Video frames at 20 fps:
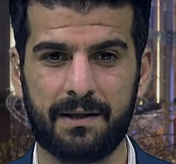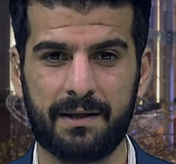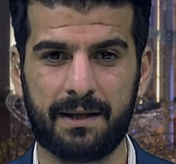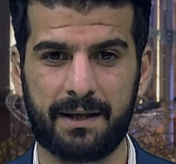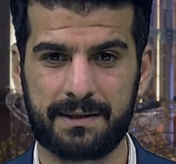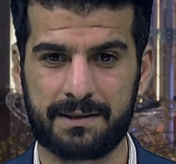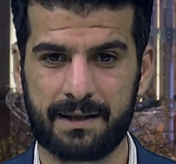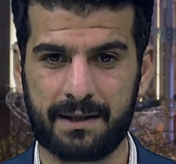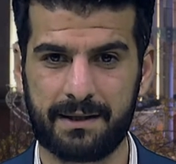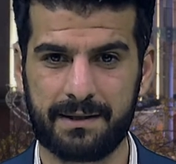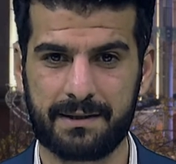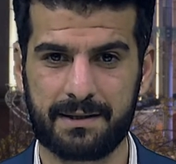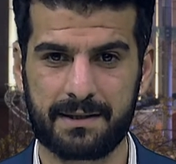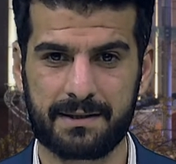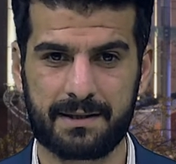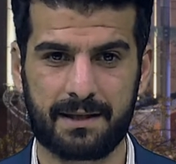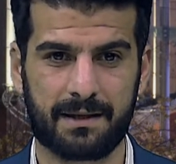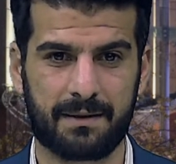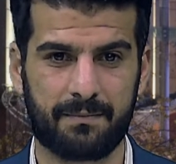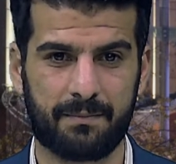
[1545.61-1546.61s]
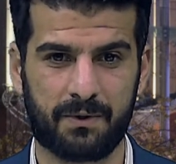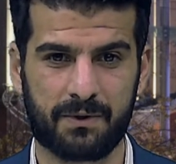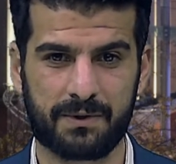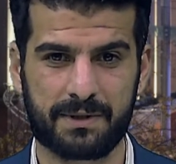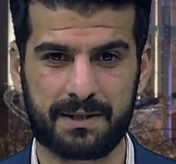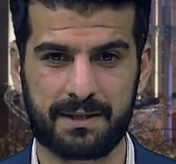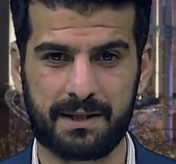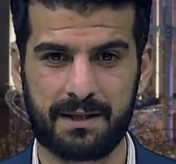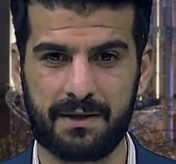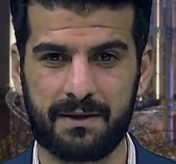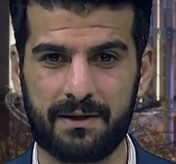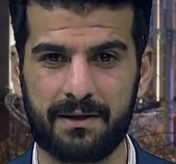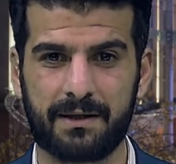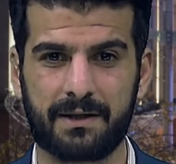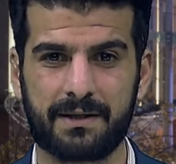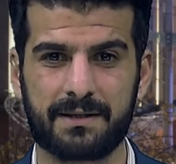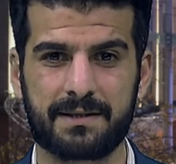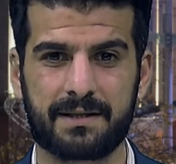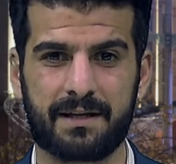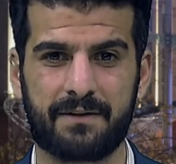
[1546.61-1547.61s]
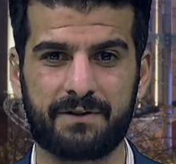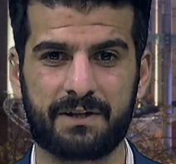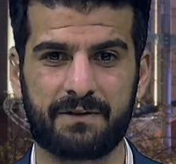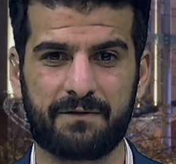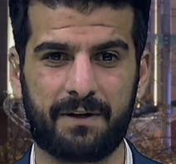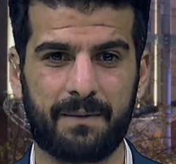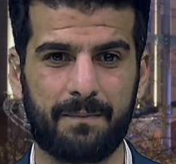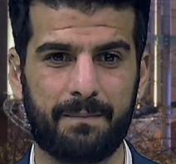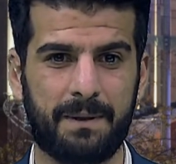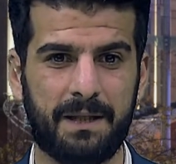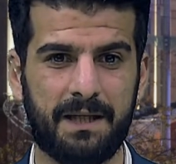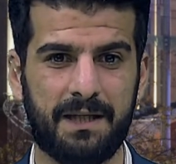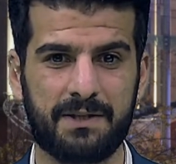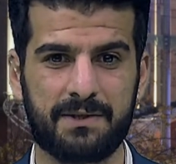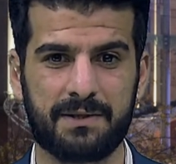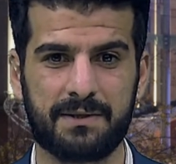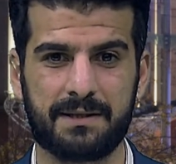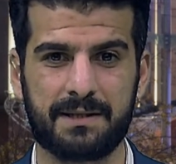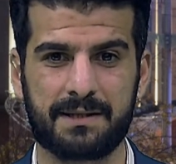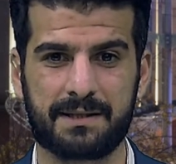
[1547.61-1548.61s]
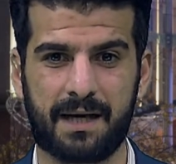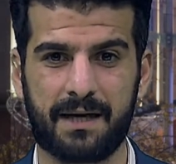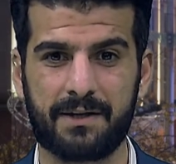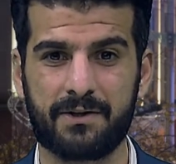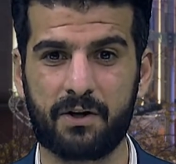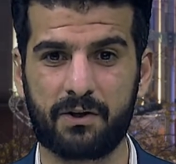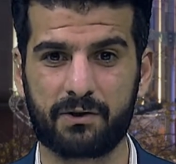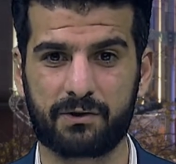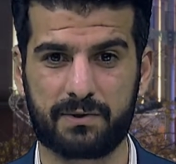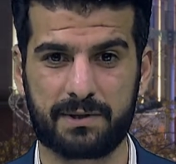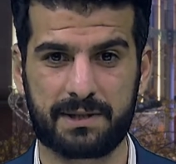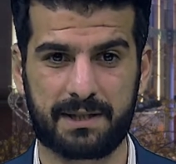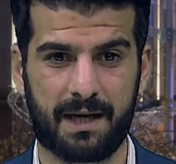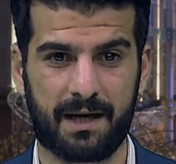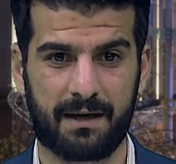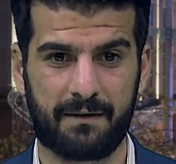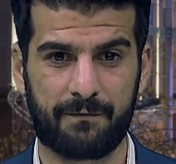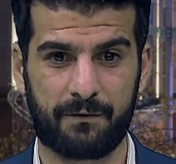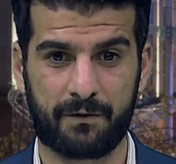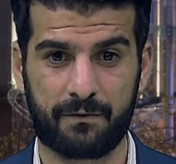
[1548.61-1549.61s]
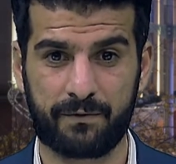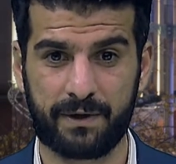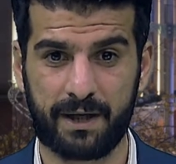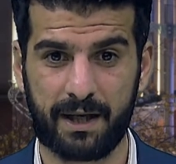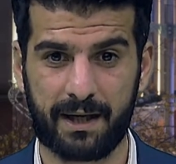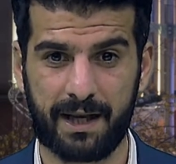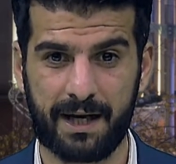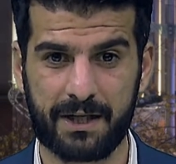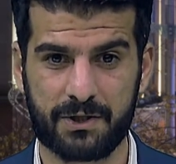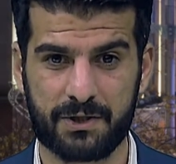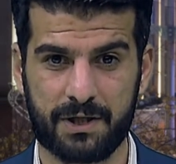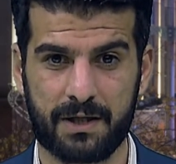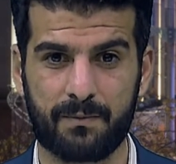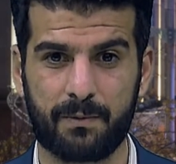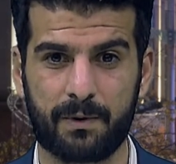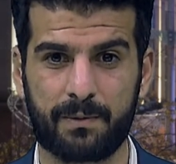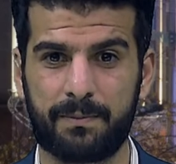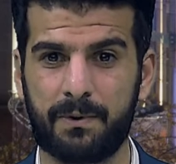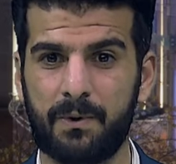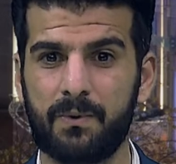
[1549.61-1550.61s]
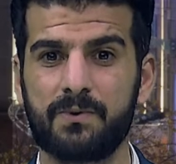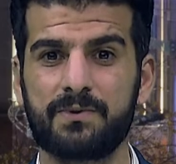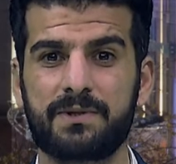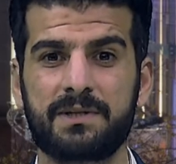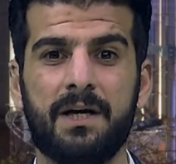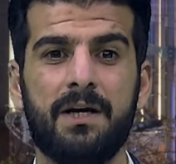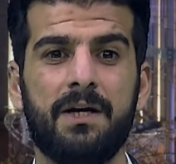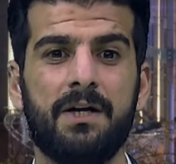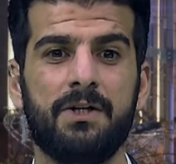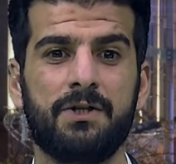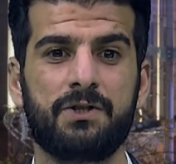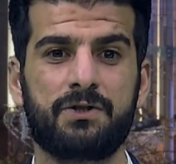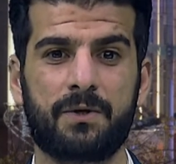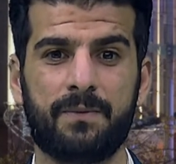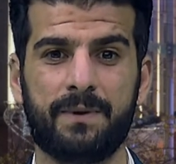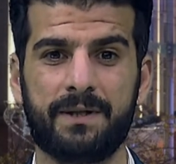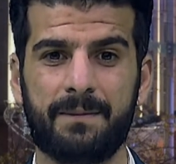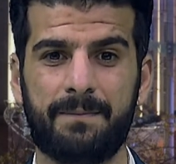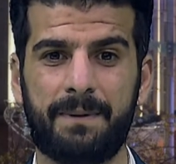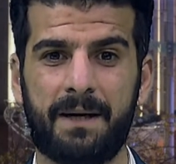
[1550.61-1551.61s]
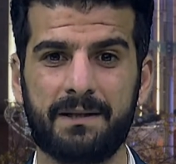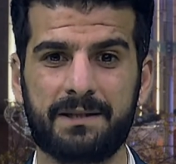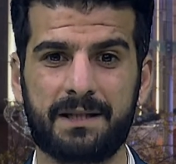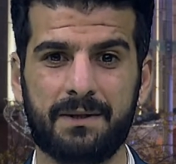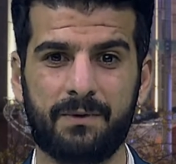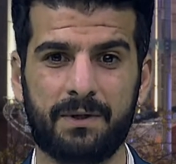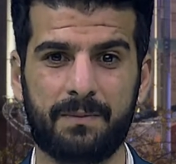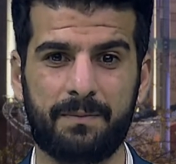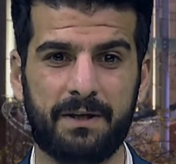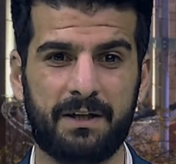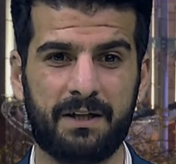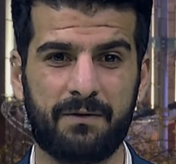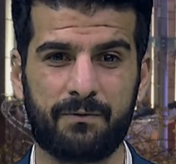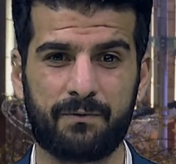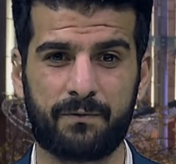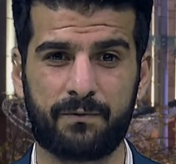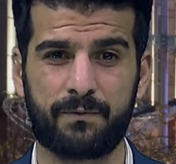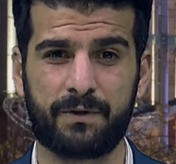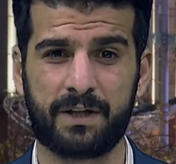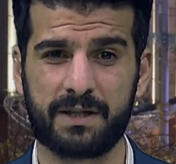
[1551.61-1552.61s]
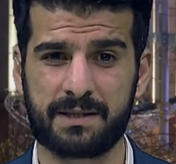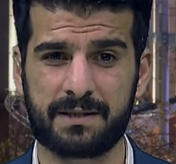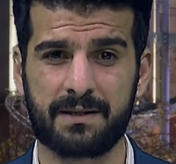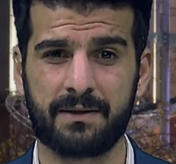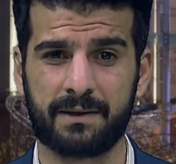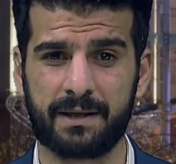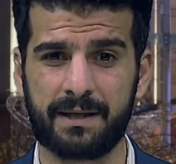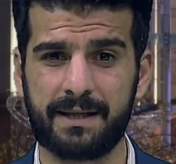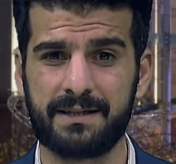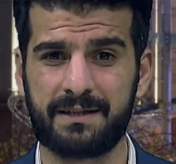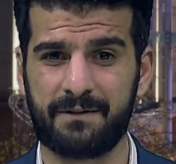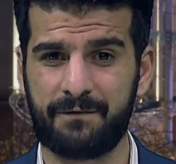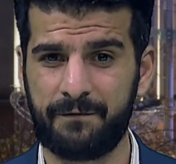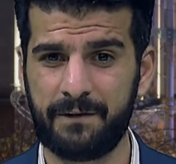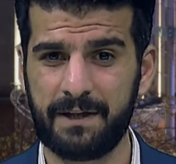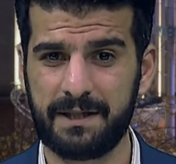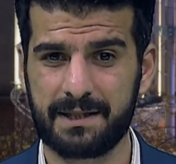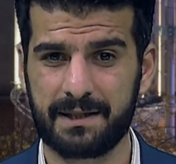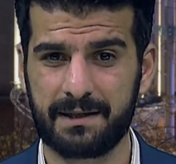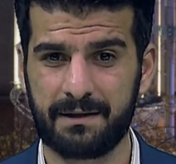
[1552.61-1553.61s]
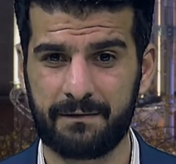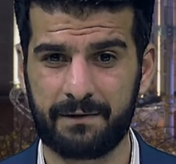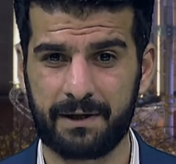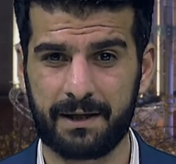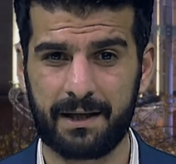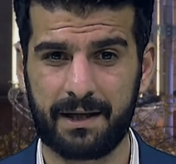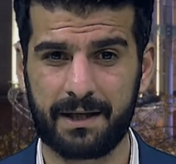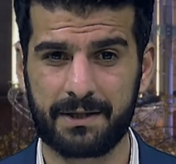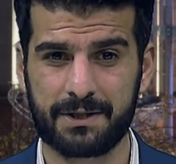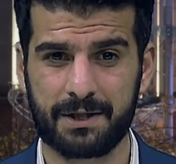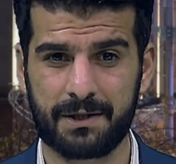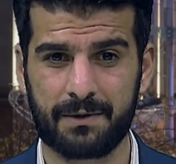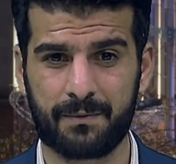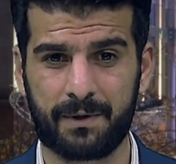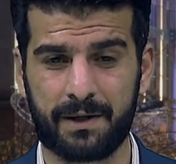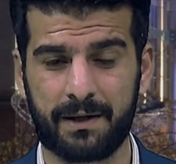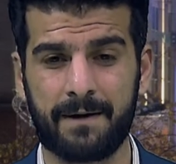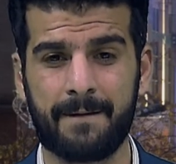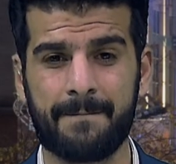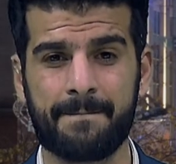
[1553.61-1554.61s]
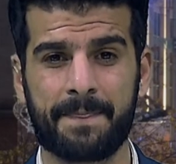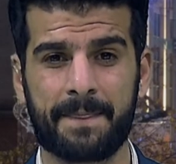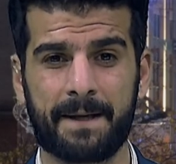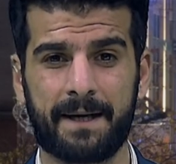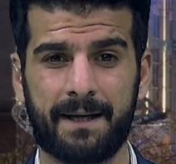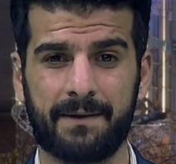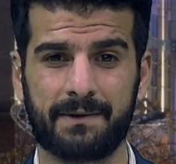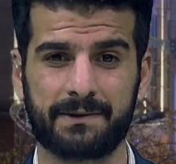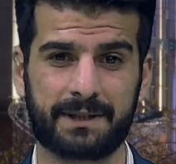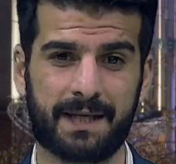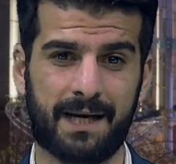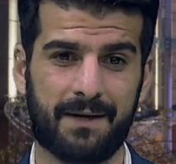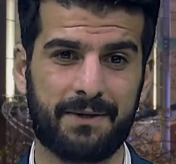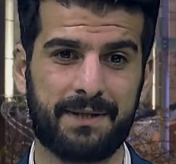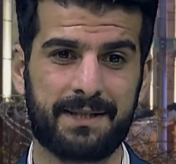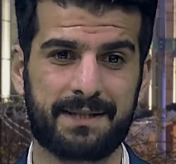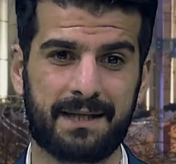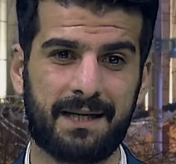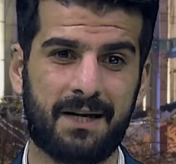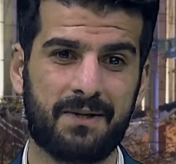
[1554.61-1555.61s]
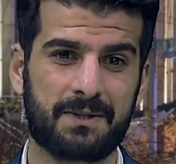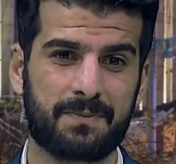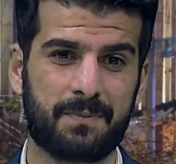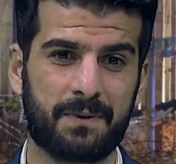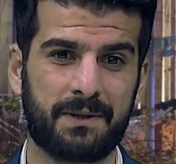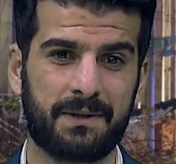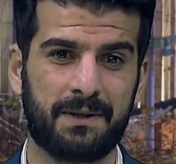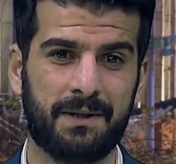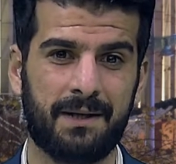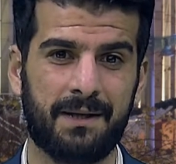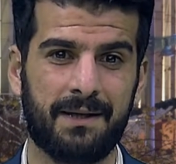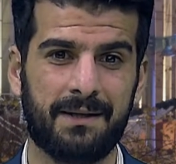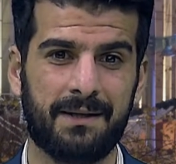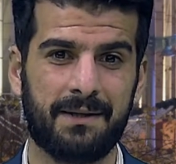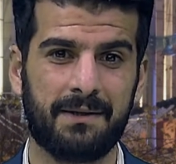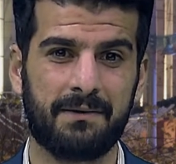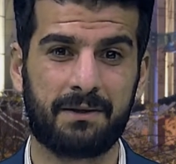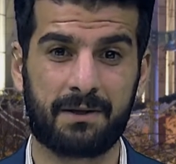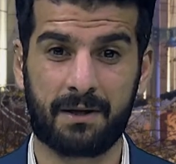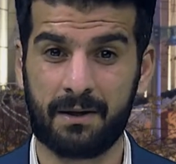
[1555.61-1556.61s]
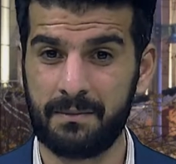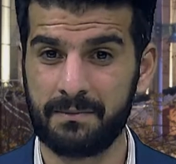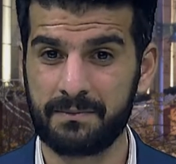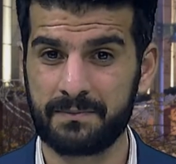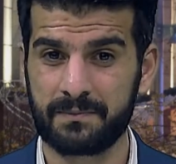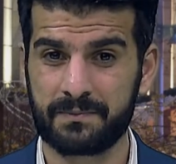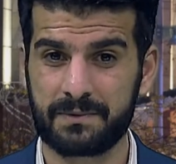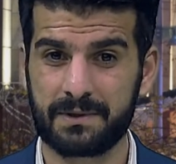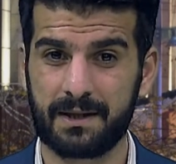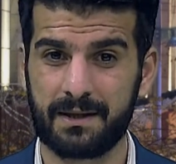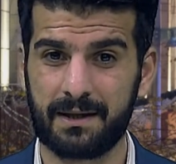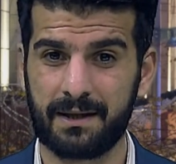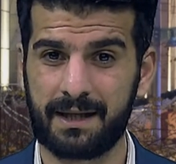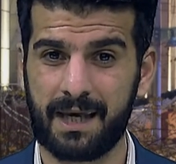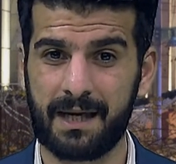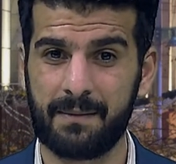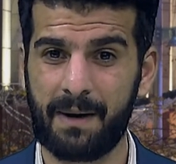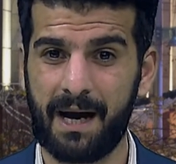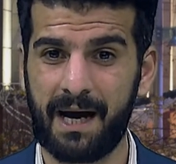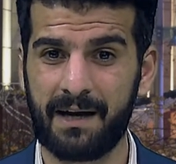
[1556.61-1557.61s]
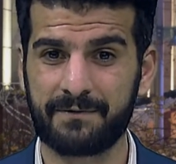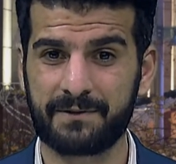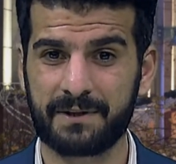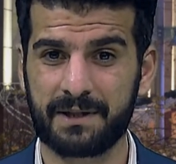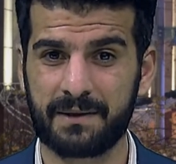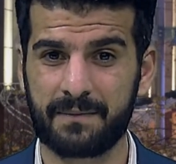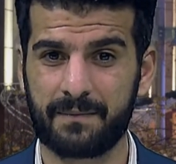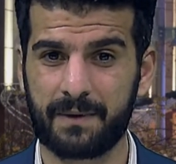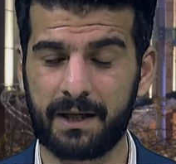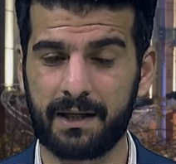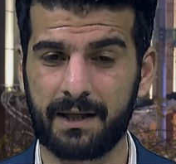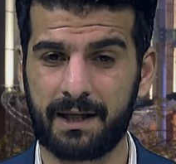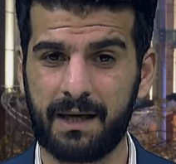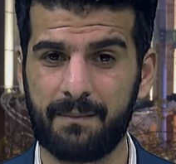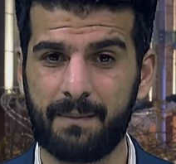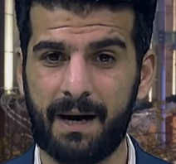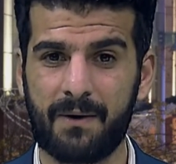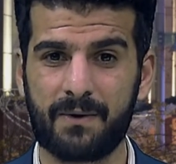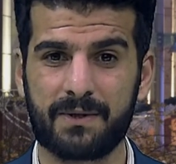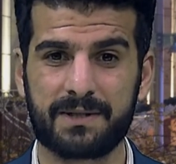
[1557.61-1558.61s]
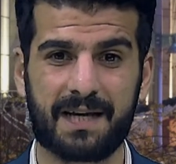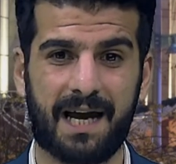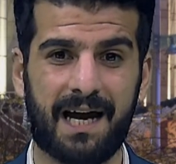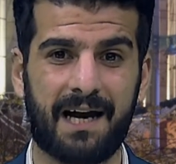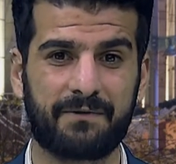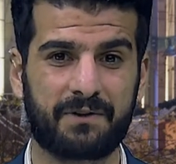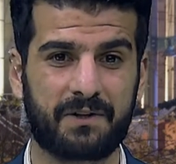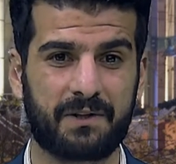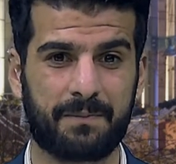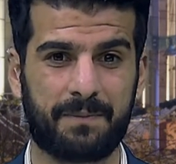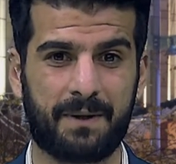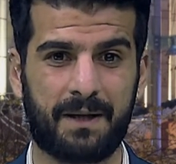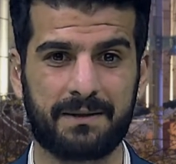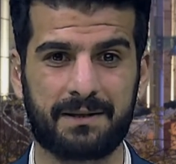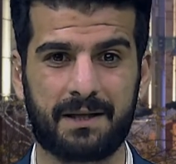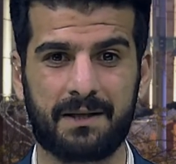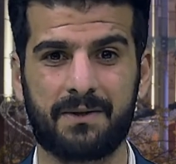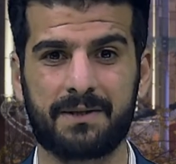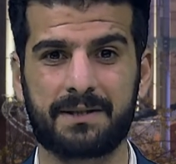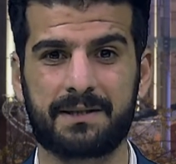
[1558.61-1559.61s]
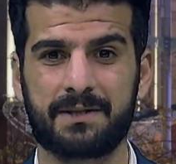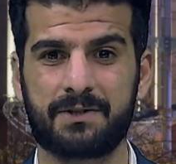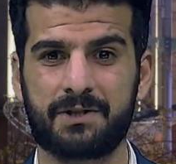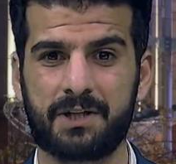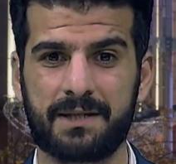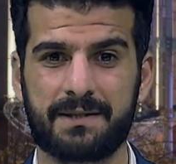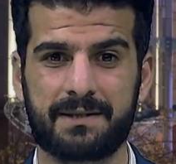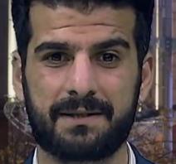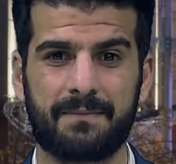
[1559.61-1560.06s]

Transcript: He's the latest and the most senior Conservative MP to decide not to stand for re-election, with polls showing the party would be recently defeated if the election were held now. His announcement came hours after the party lost the Chester